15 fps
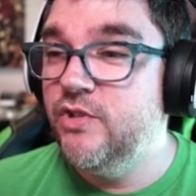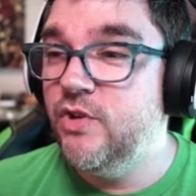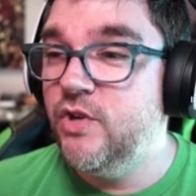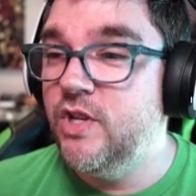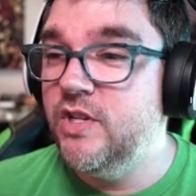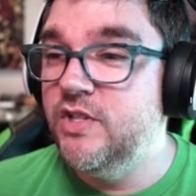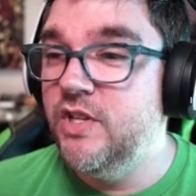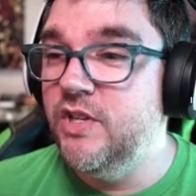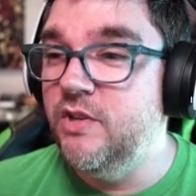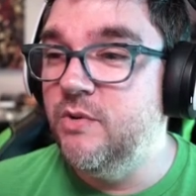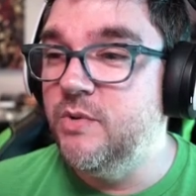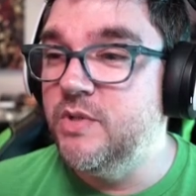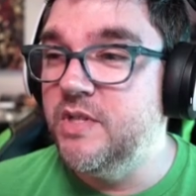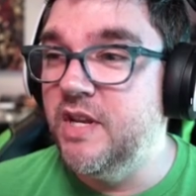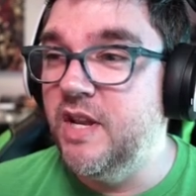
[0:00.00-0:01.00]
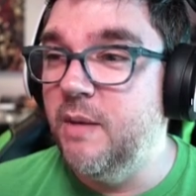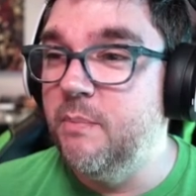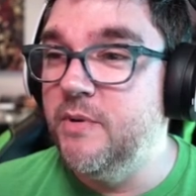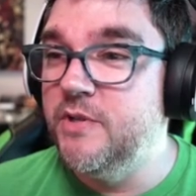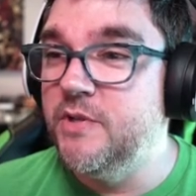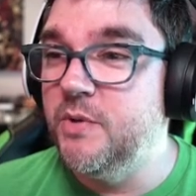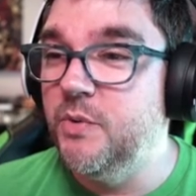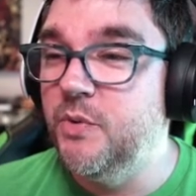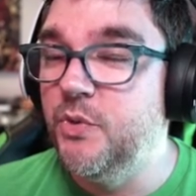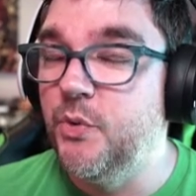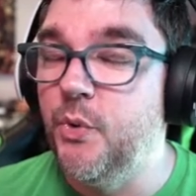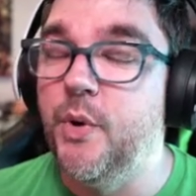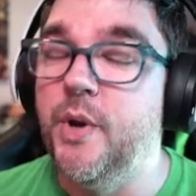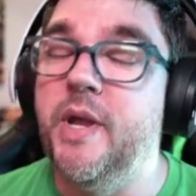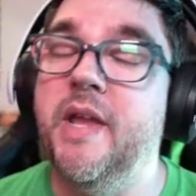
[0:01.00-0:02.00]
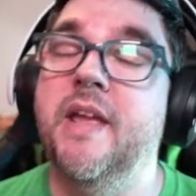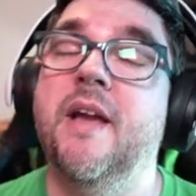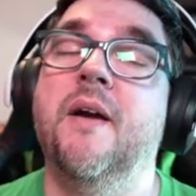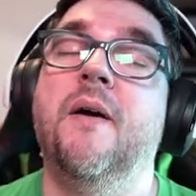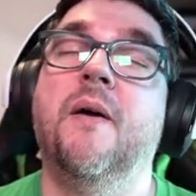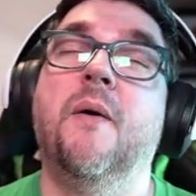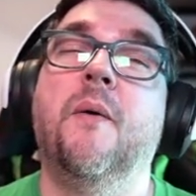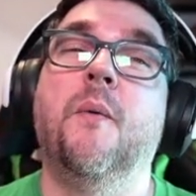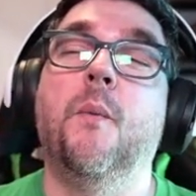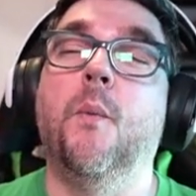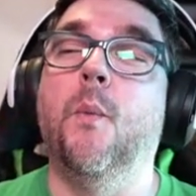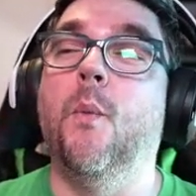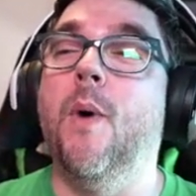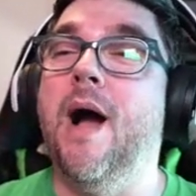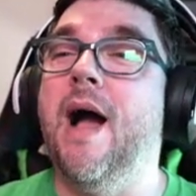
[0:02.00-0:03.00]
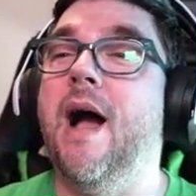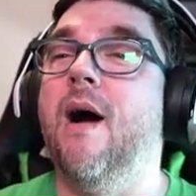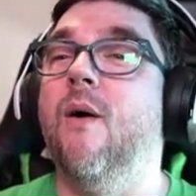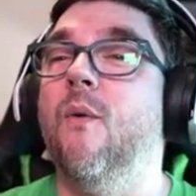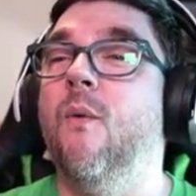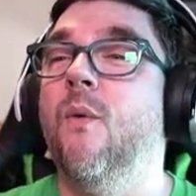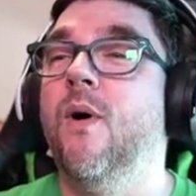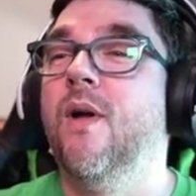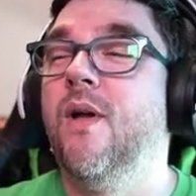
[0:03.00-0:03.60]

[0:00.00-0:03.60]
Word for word: continues in episode three. Wow.